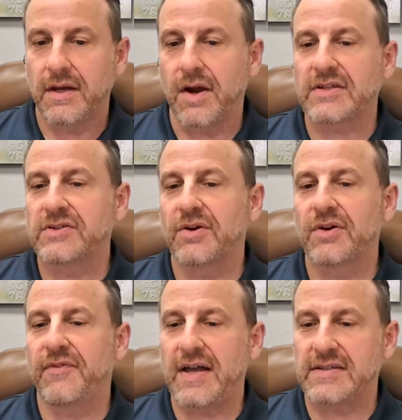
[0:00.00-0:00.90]
AiRGUS
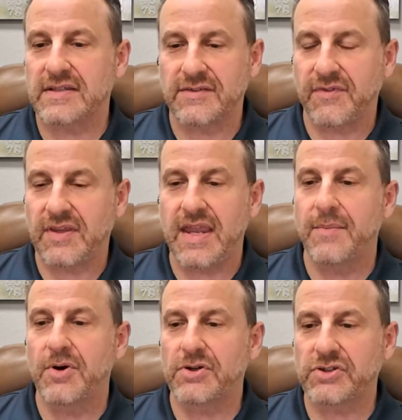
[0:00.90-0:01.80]
notifies us if the
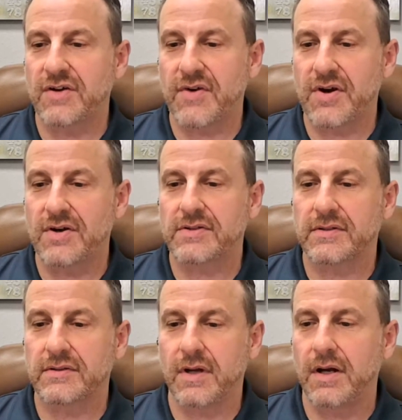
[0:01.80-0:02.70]
camera or server
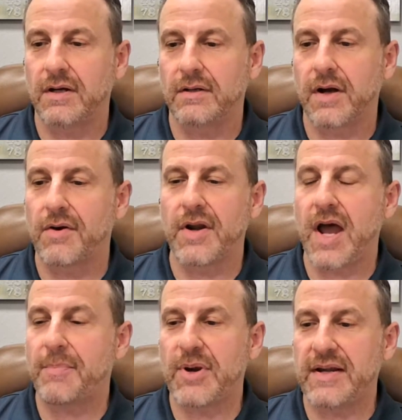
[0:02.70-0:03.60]
aren't
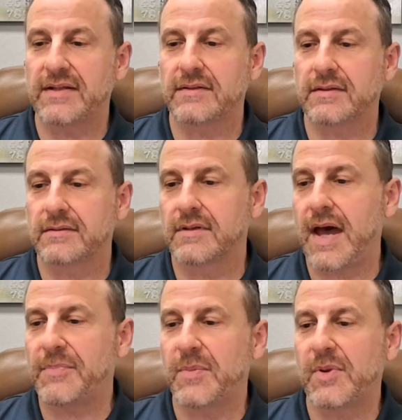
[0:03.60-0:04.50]
operating
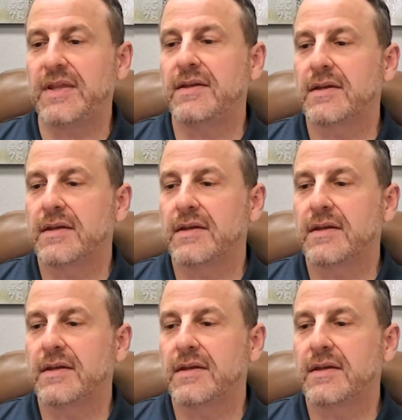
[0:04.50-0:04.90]
optimally.